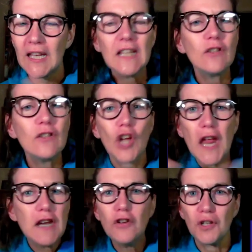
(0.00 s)
he
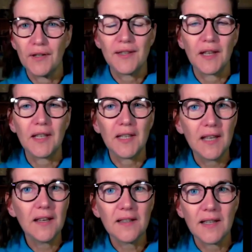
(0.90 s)
changes
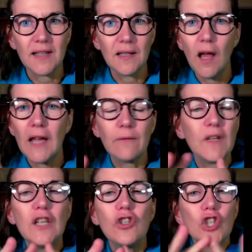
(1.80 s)
Zacchaeus'
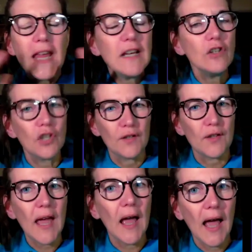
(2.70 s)
life. He
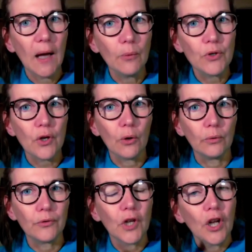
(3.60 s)
changes that
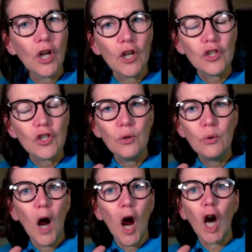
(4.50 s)
household
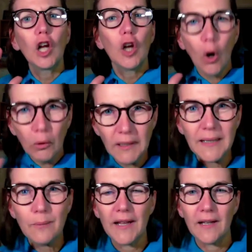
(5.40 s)
to a
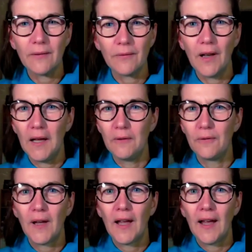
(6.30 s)
godly way of
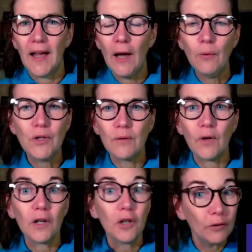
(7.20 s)
life out
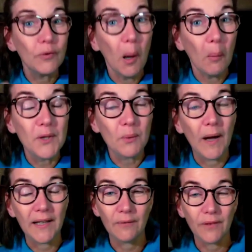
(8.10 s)
of a
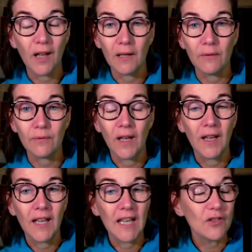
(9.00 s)
corrupt way of life.
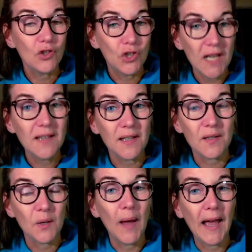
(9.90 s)
It's
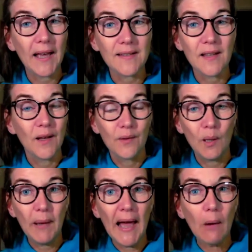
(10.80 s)
Jesus who has
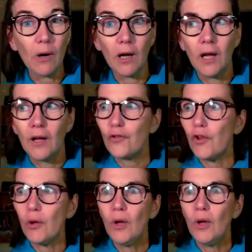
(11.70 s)
the power.
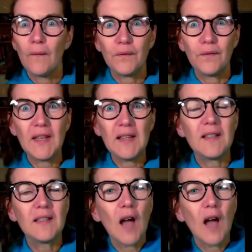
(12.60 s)
So, this